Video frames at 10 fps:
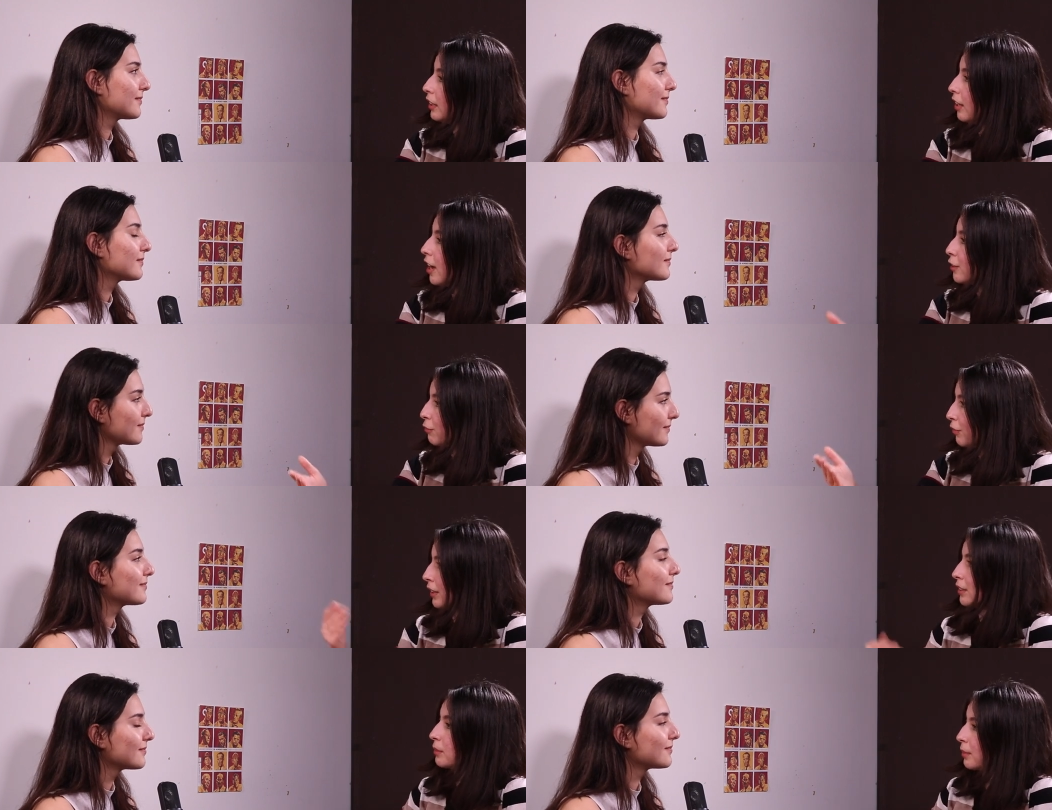Speaker 1: a life
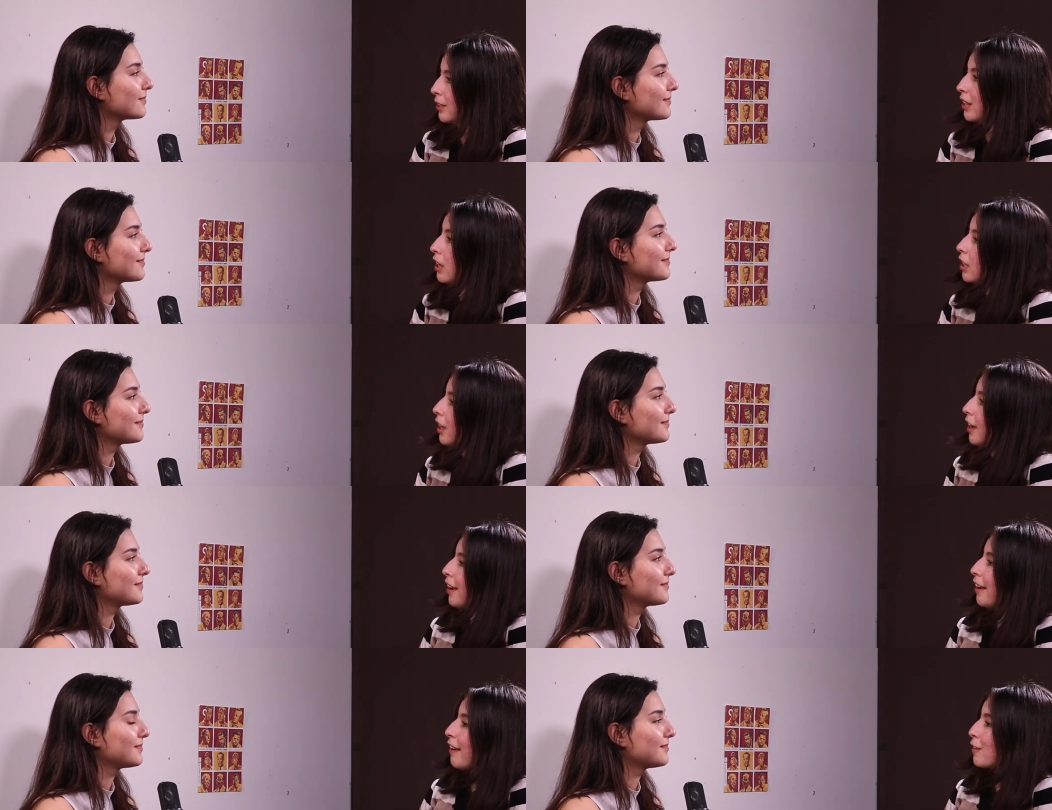and it's about. Mm.
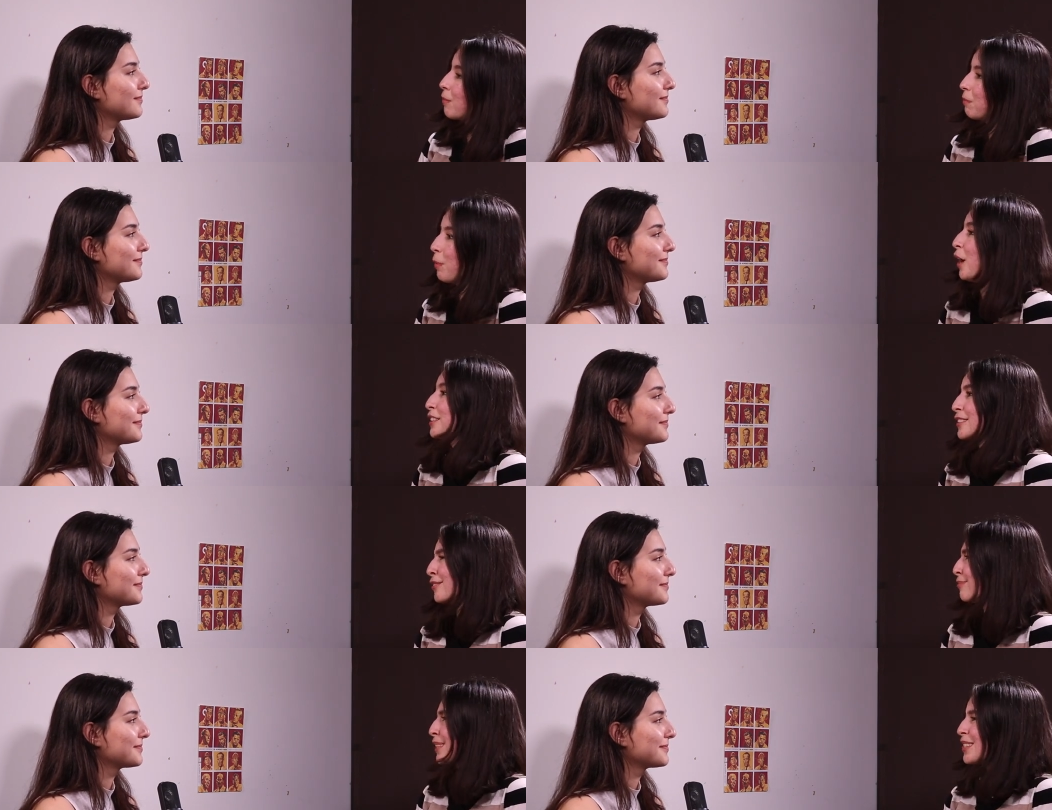But
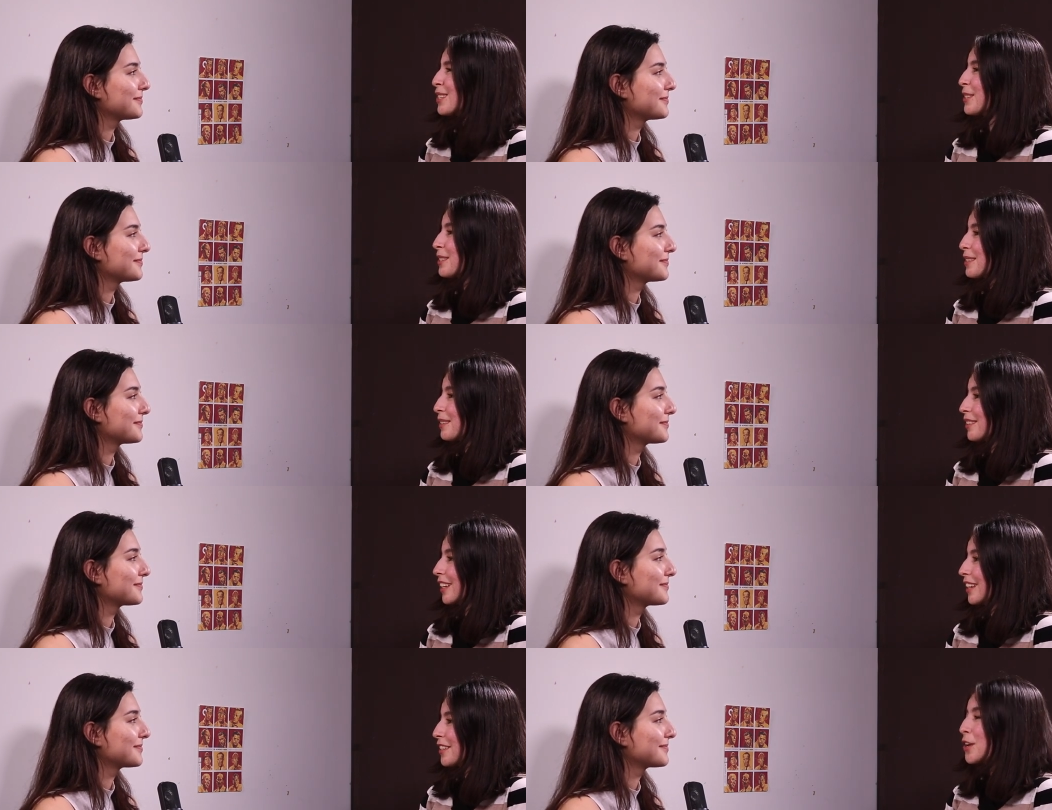he's just
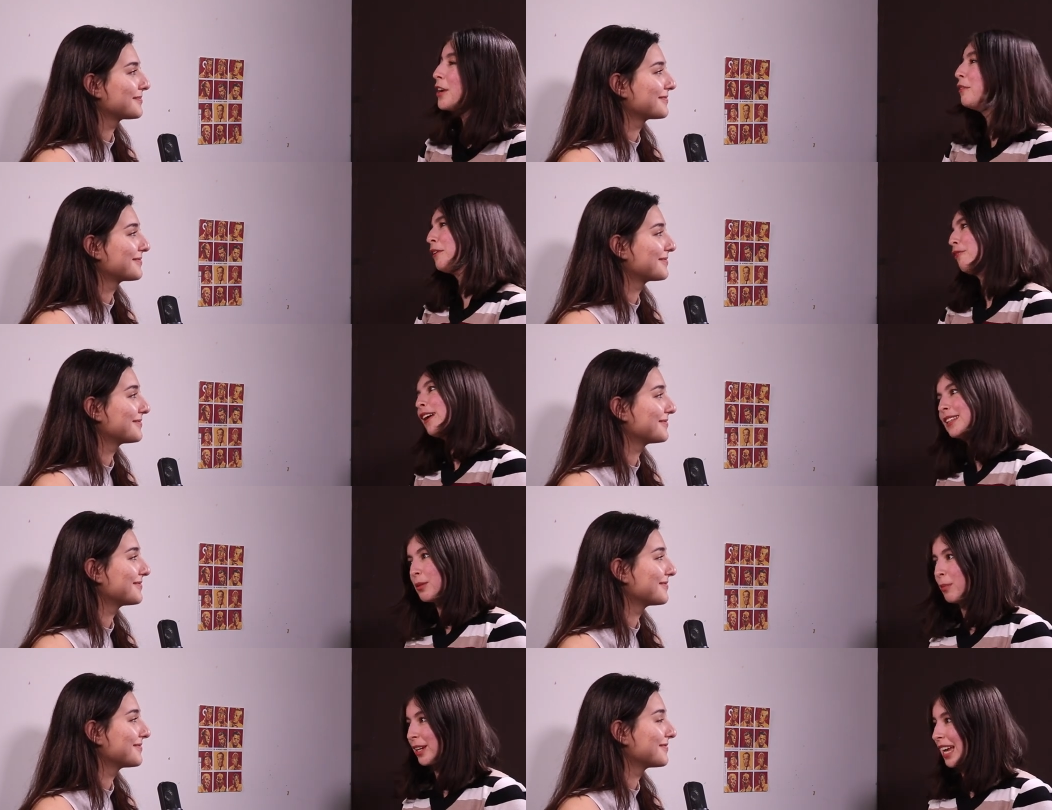he's not even
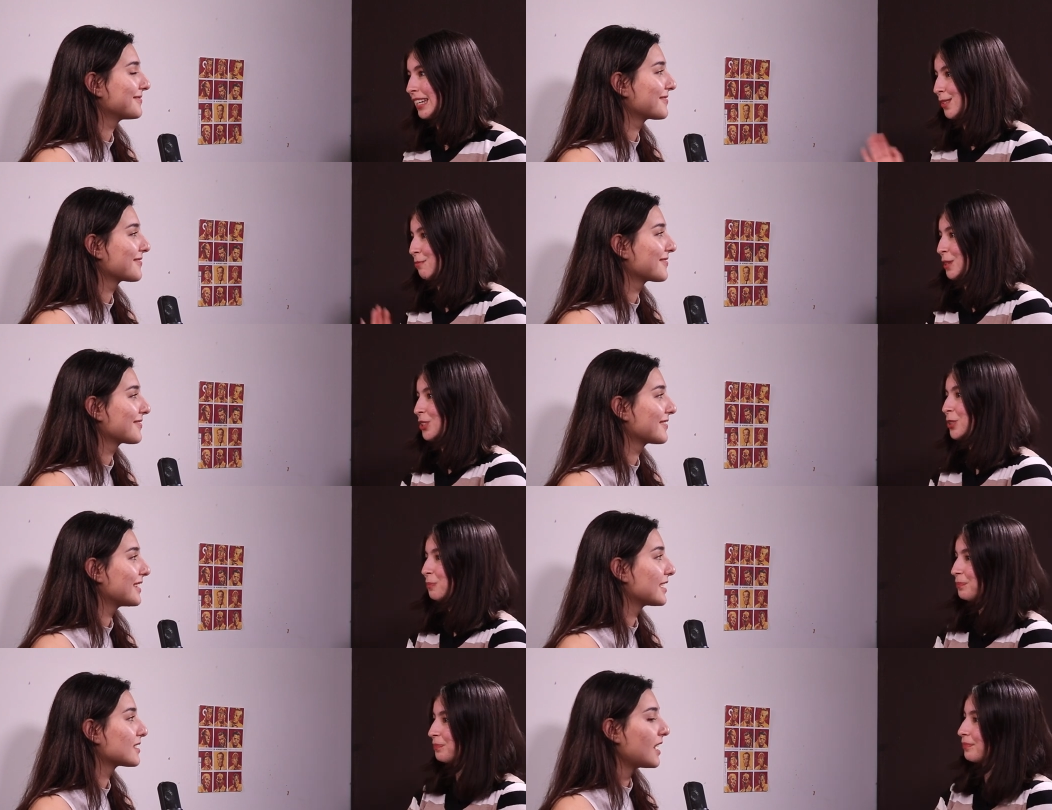affected by that speech.
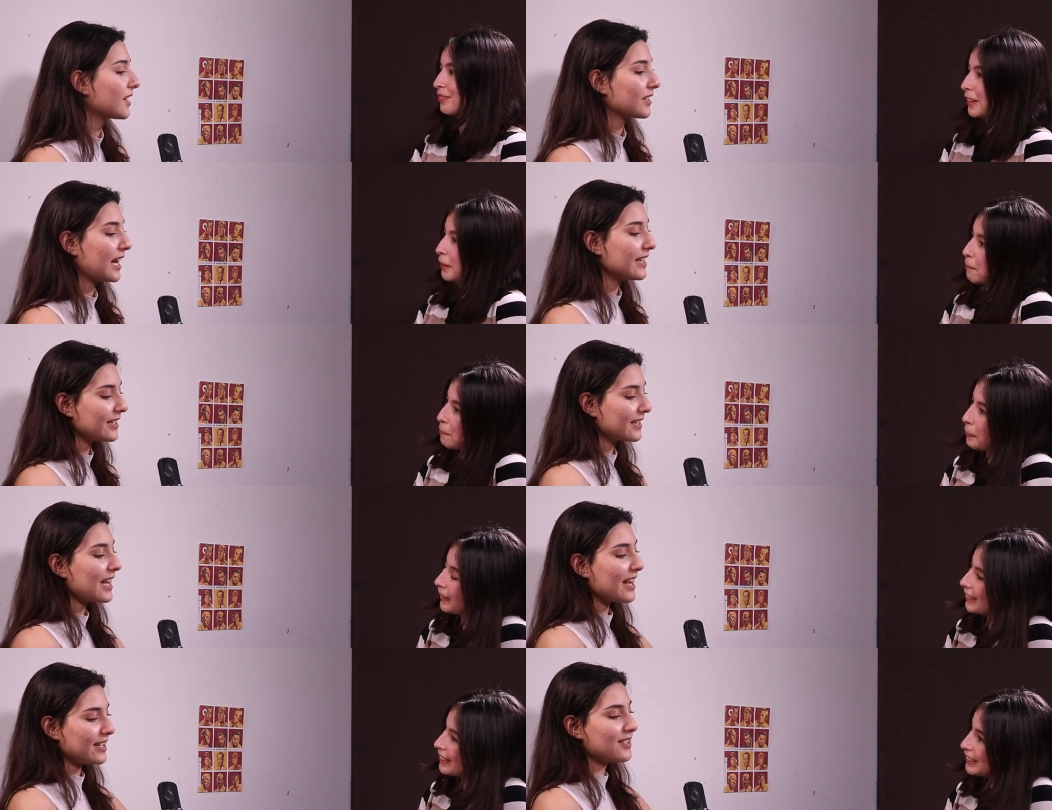
Speaker 2: Exactly. And
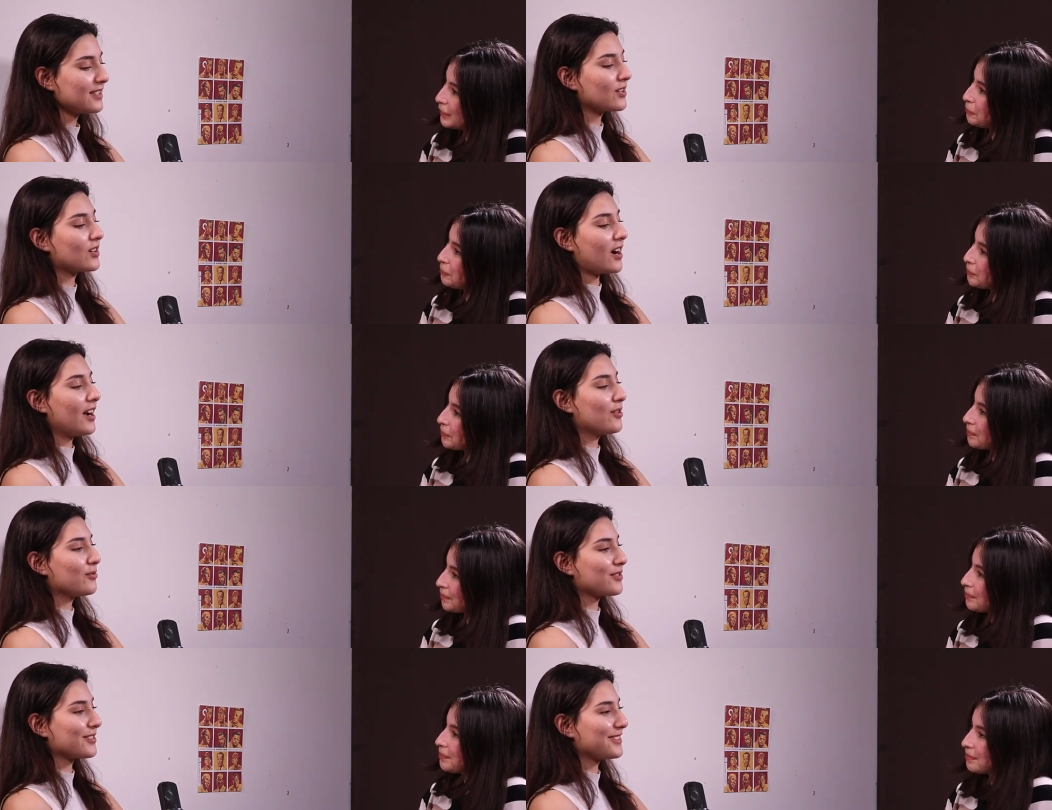yeah, he's the guy
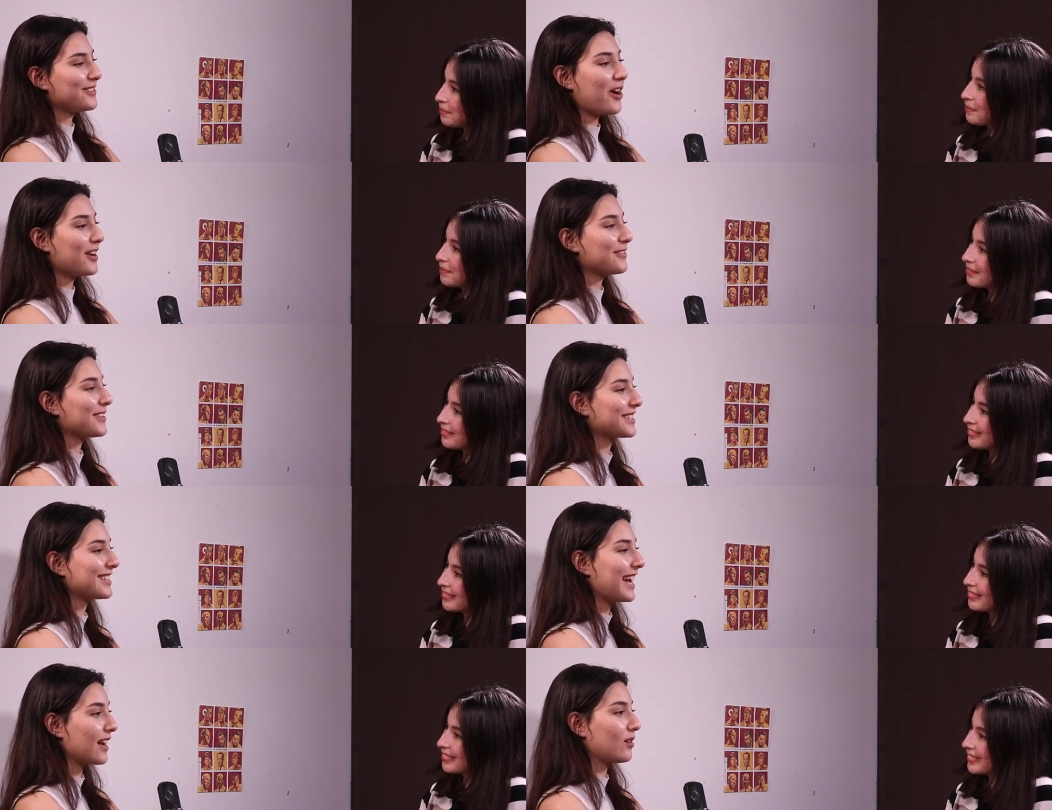who's not
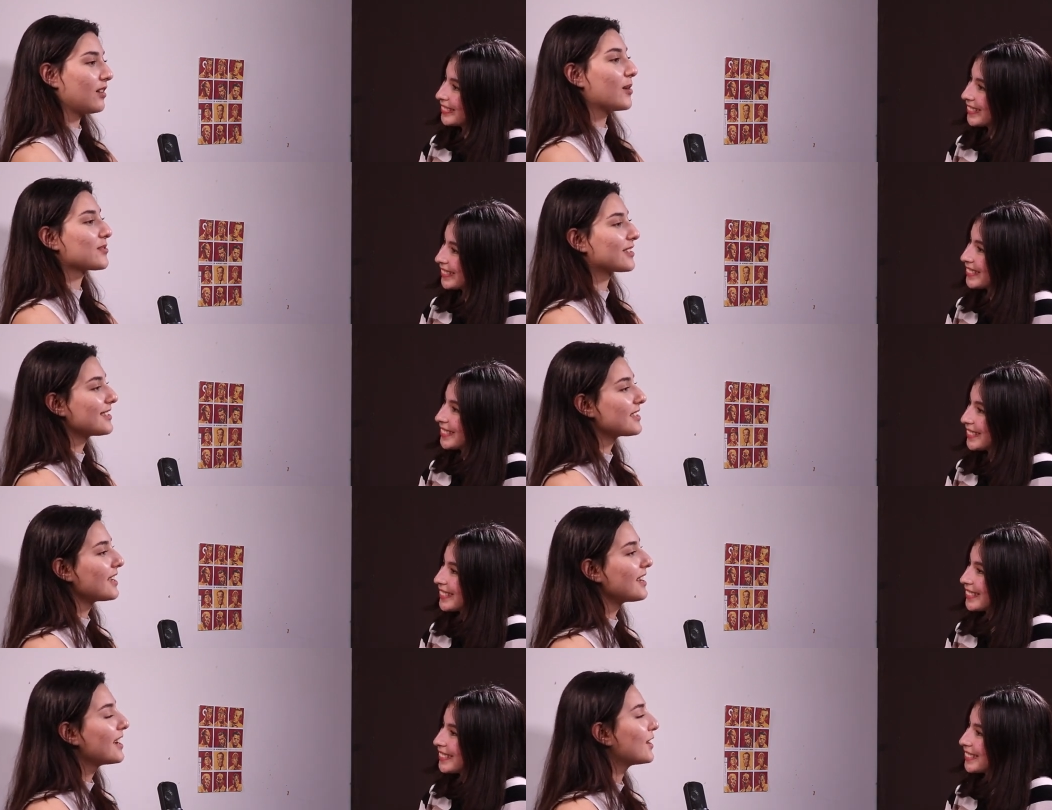affected at all. I was going to say